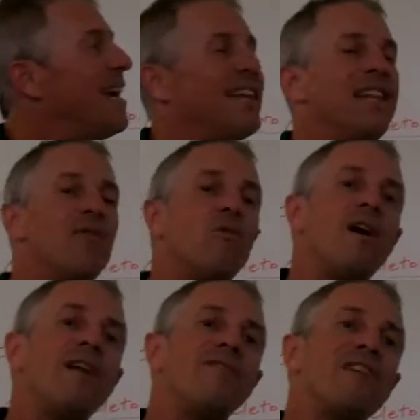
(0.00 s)
and then
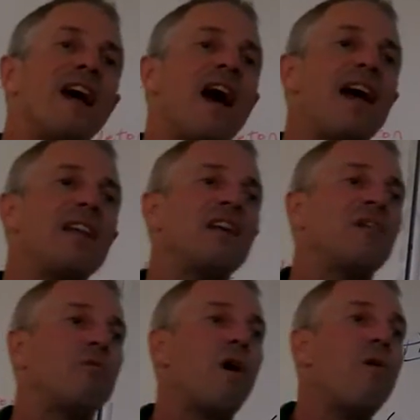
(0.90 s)
what if the island
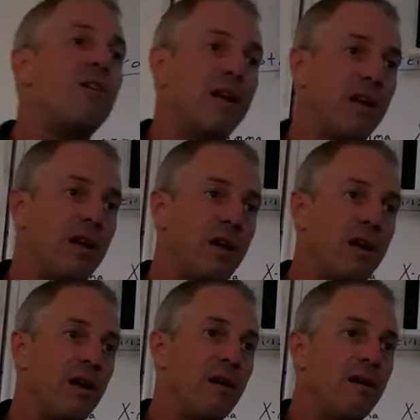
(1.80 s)
eroded
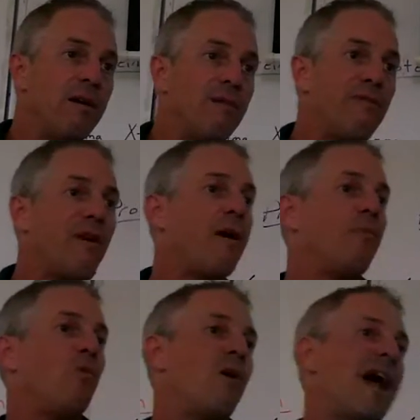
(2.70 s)
from